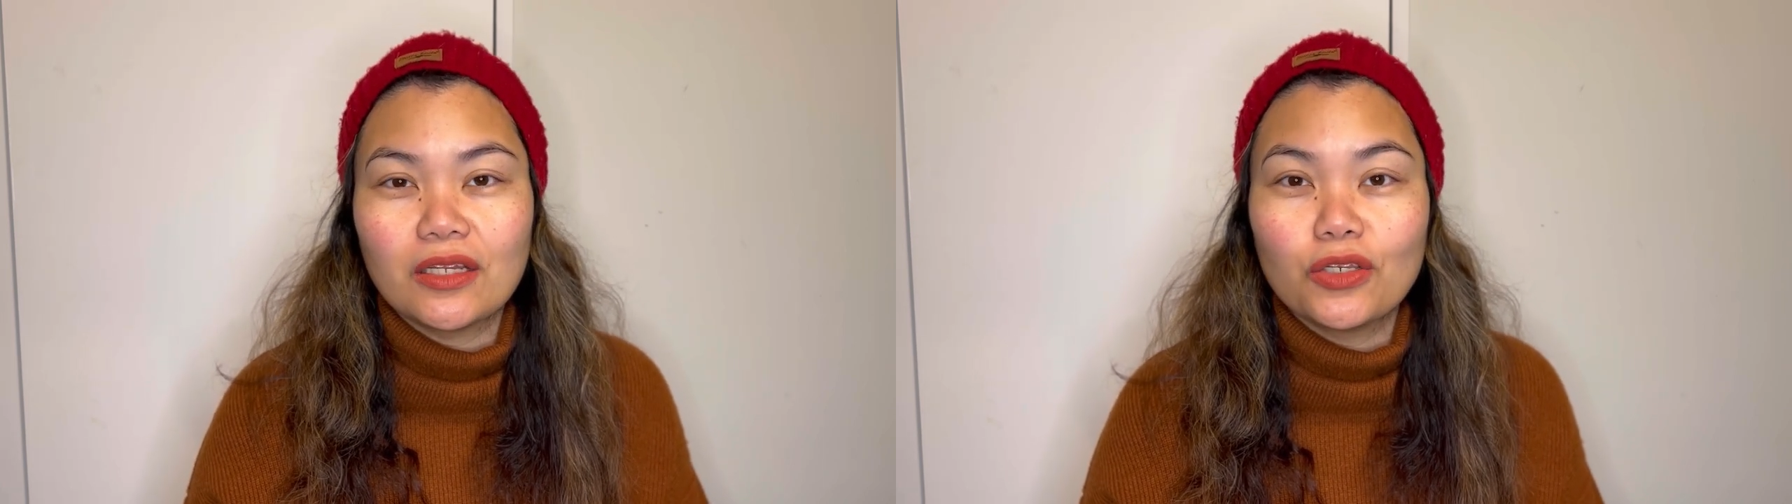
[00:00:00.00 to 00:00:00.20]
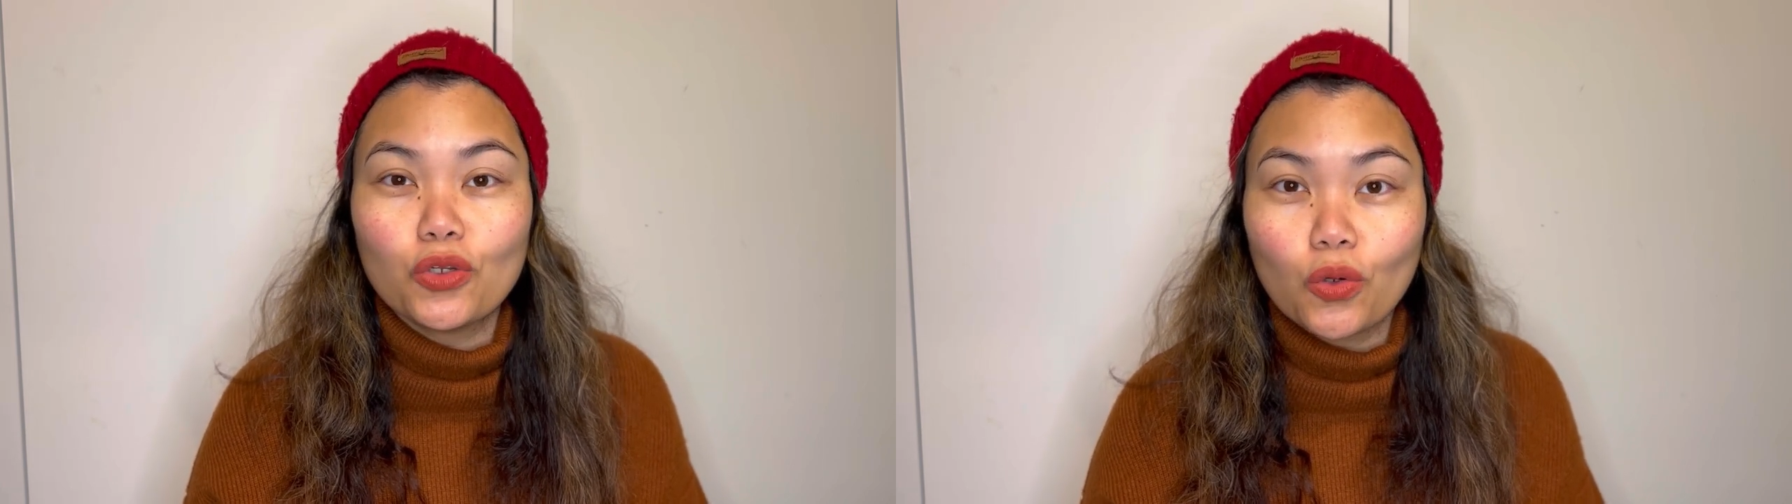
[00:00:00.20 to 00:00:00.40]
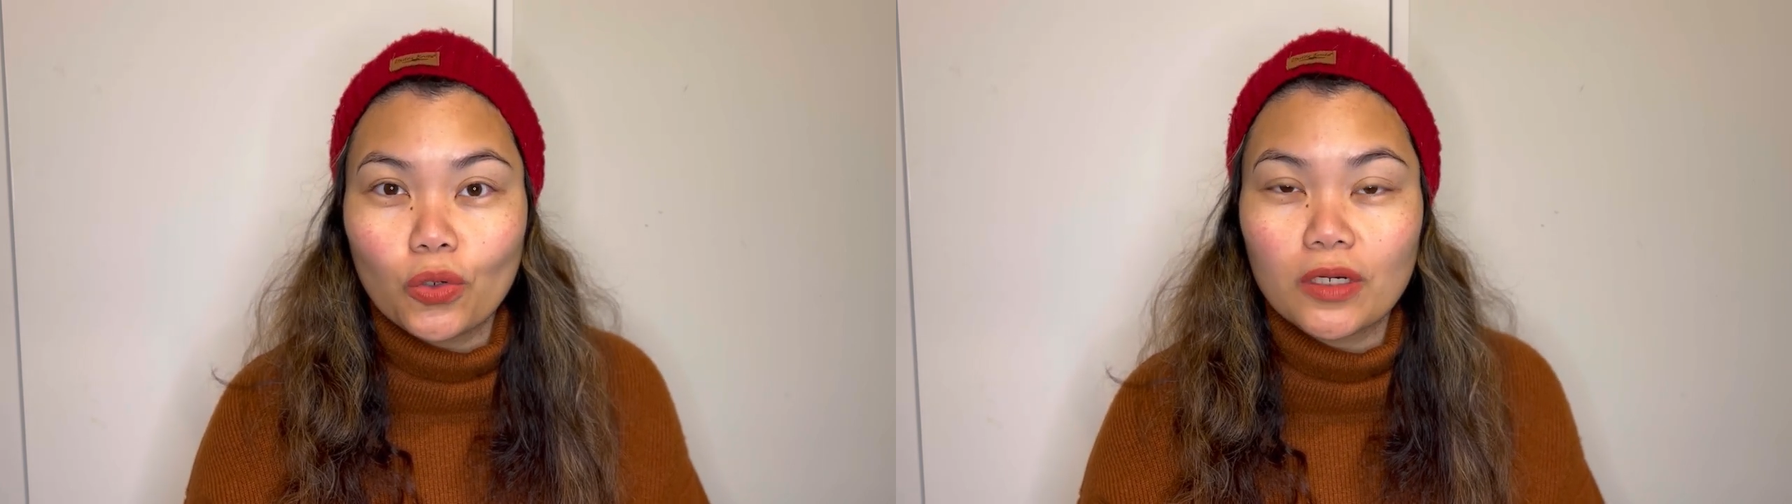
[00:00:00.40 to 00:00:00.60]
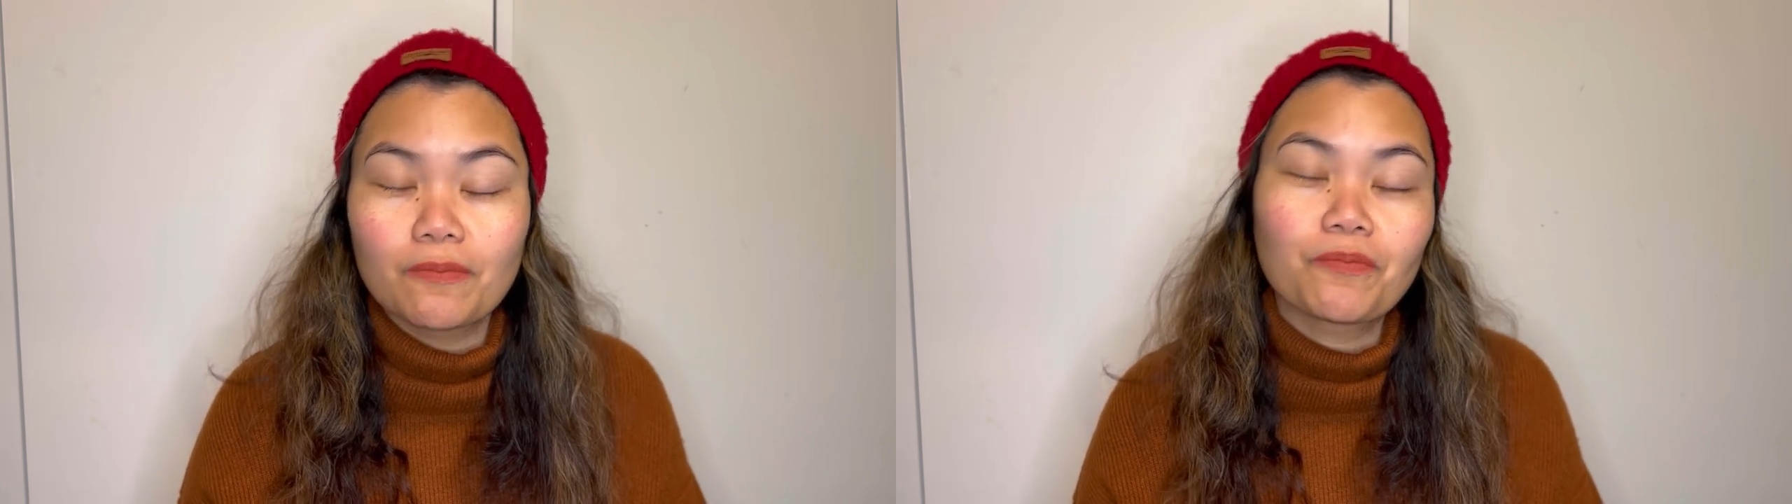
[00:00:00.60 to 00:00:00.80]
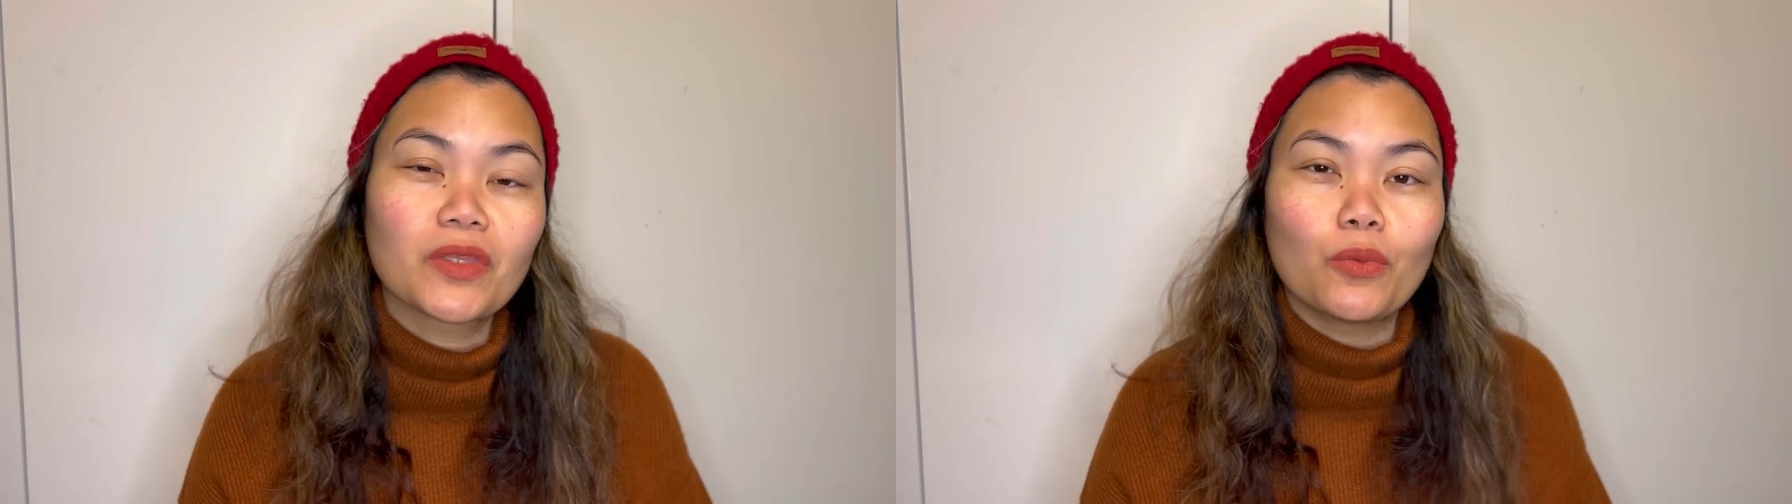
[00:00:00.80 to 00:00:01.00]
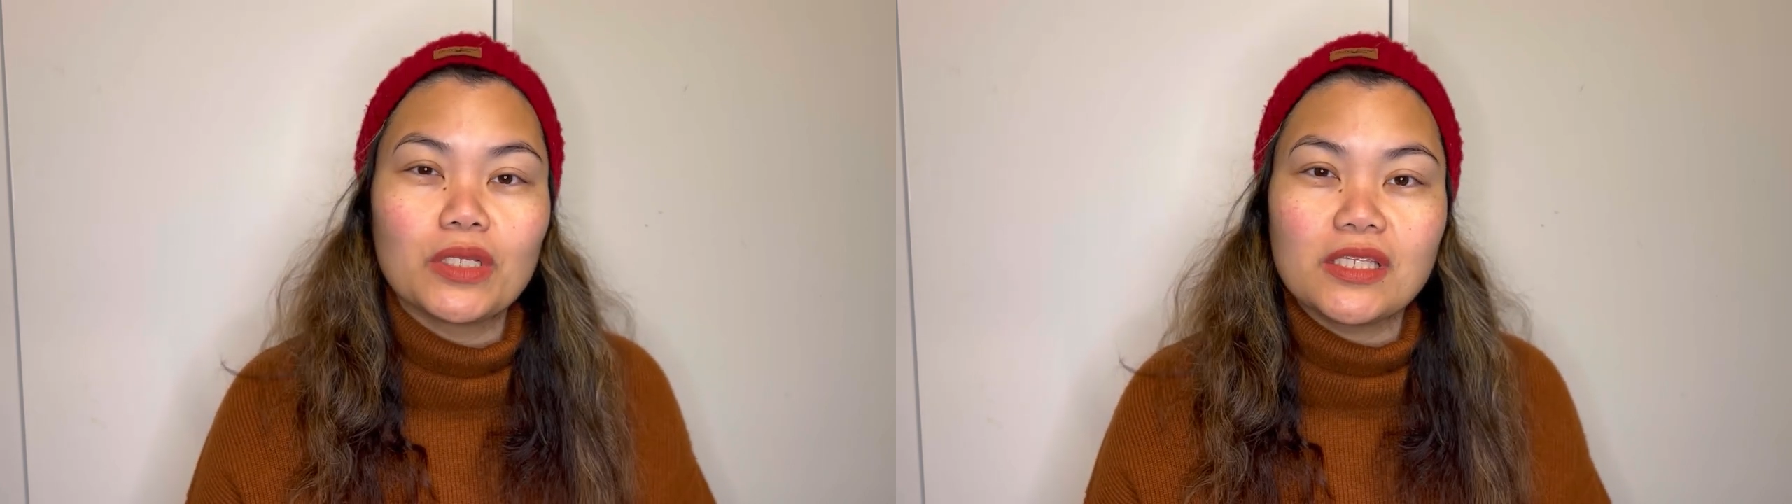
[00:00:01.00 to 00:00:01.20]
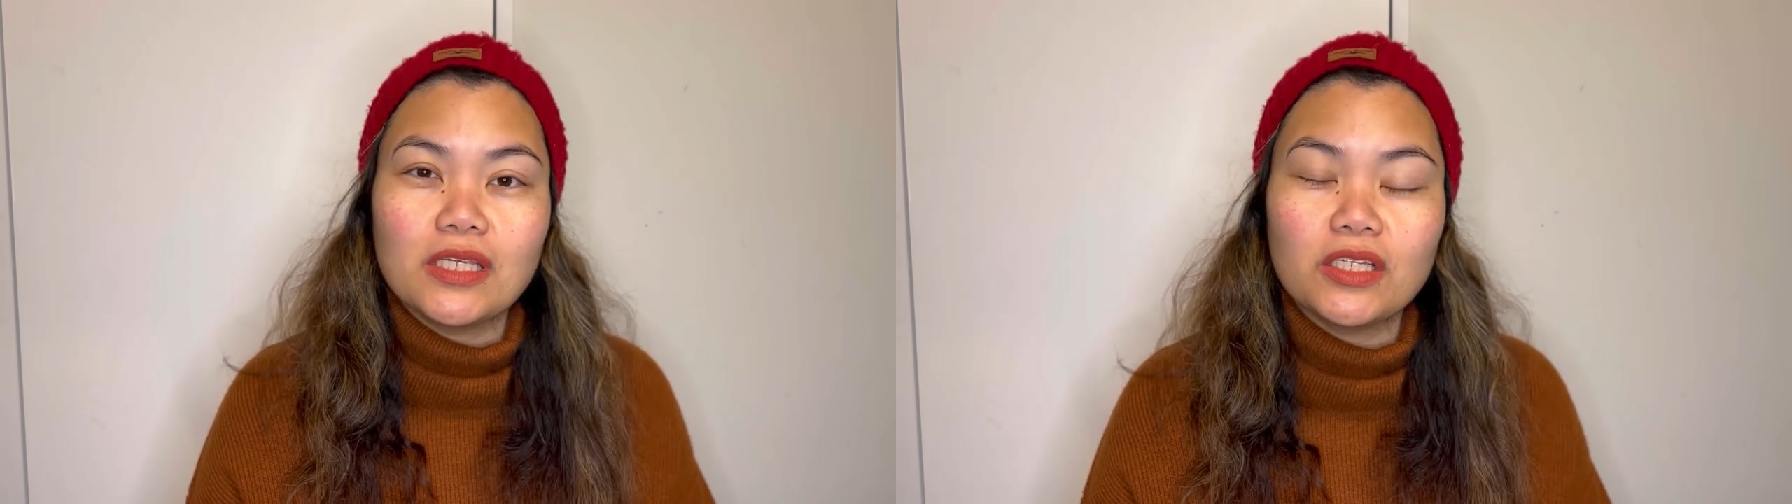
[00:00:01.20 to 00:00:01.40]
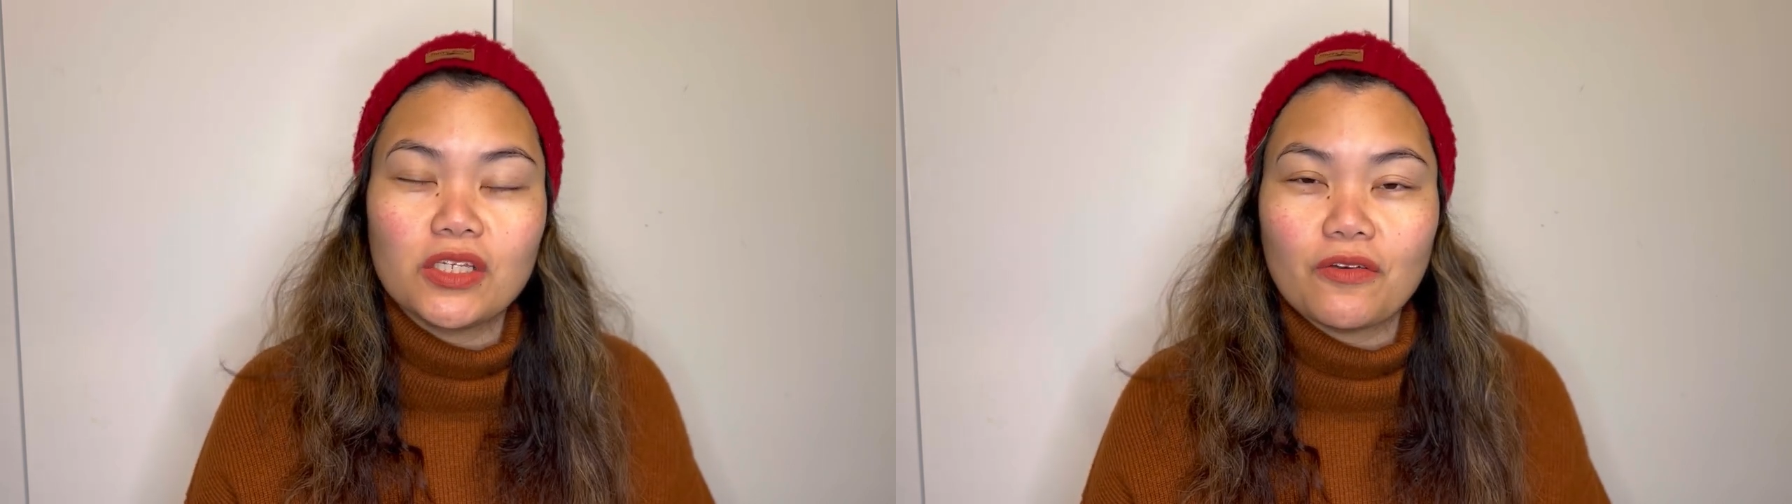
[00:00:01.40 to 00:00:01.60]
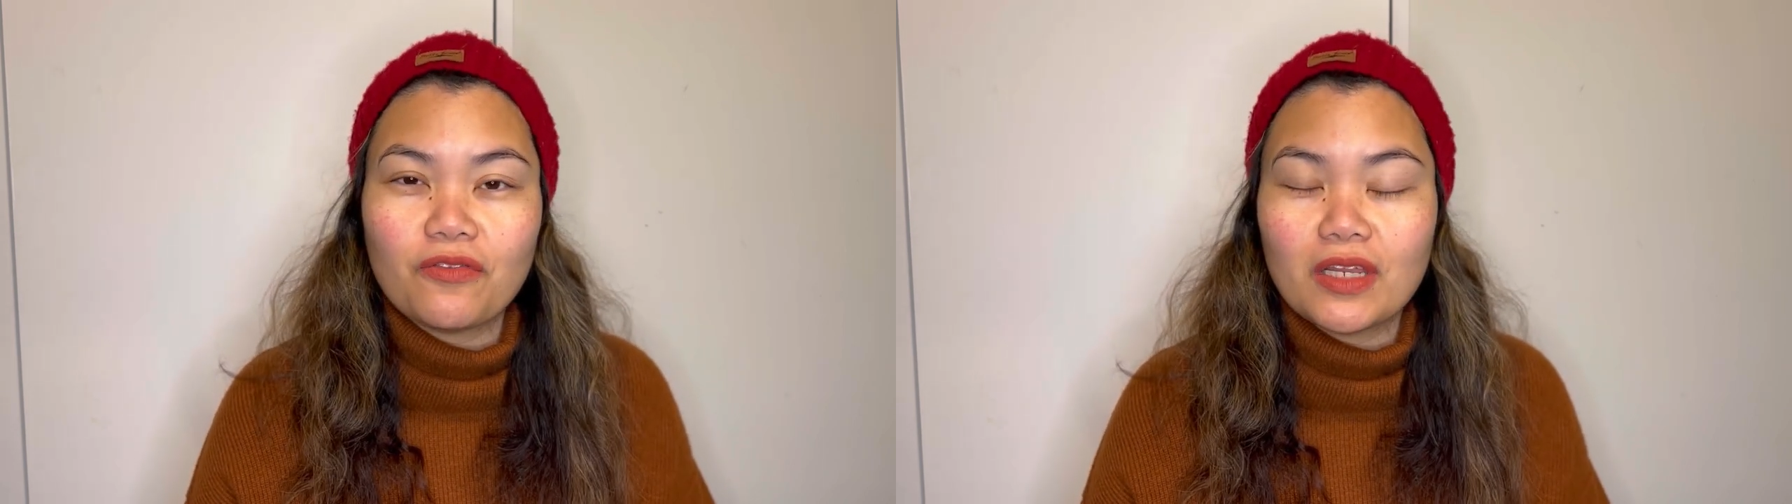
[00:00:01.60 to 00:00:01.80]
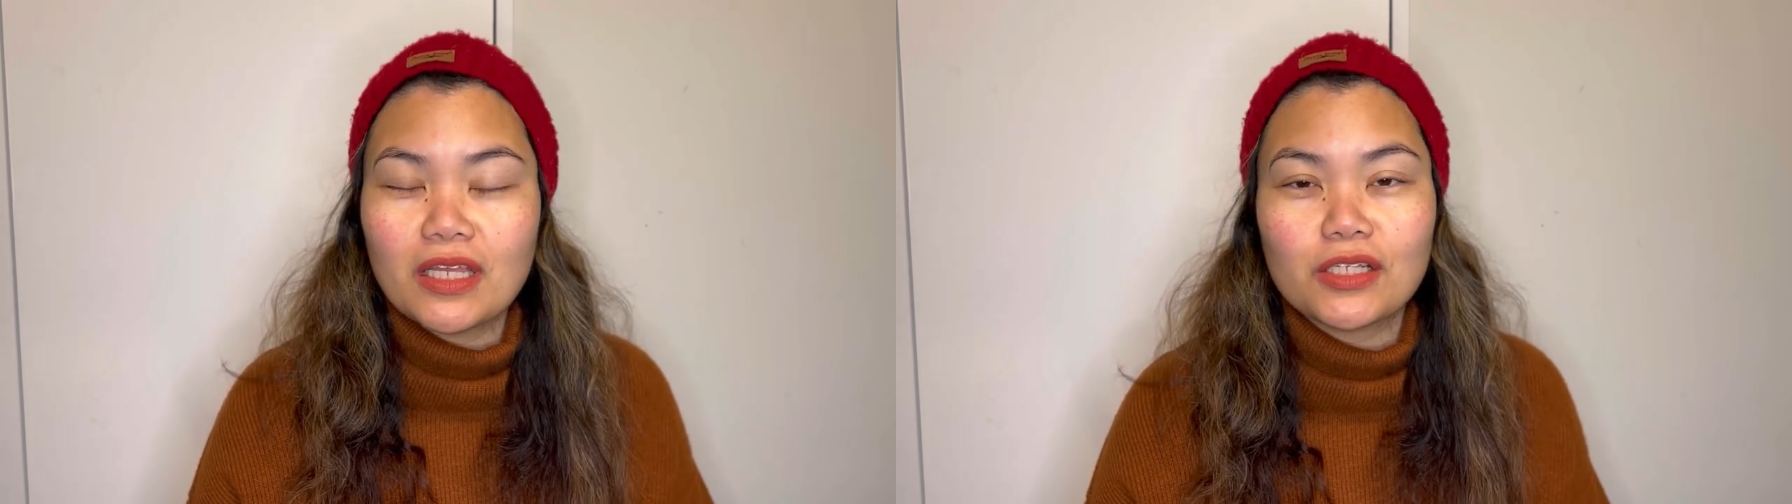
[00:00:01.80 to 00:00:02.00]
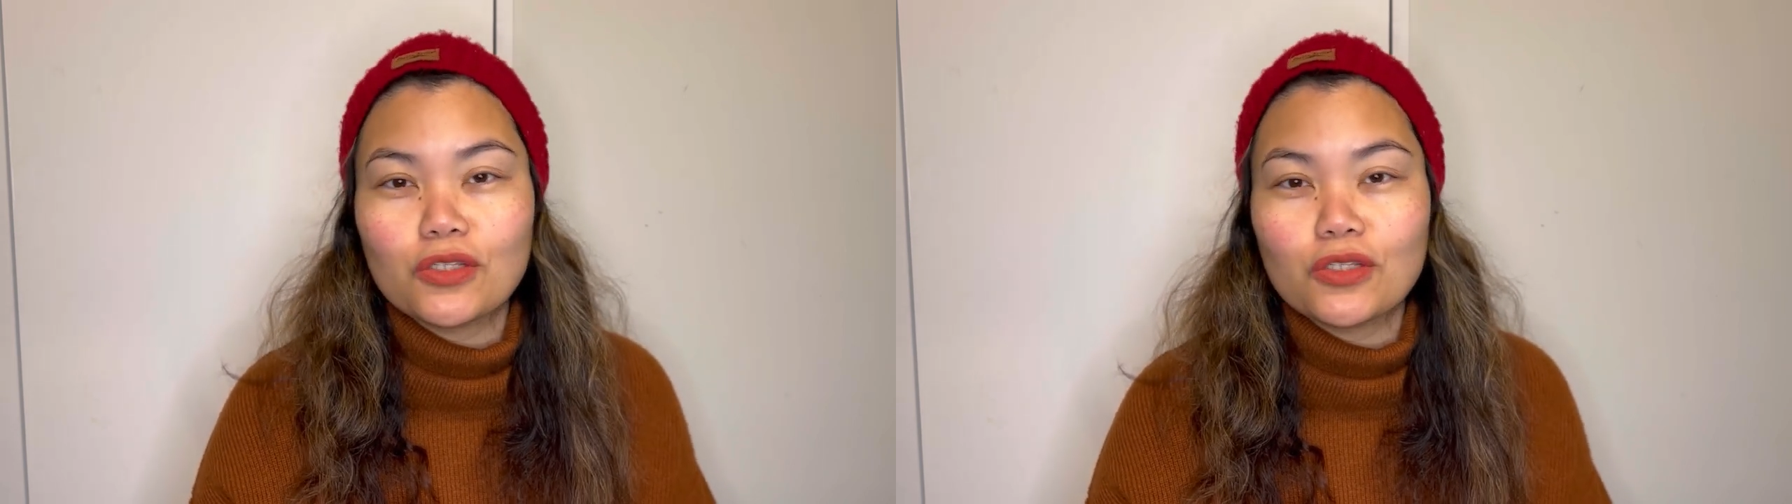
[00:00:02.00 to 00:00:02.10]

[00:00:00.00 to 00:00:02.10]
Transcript: nor with CGFNS,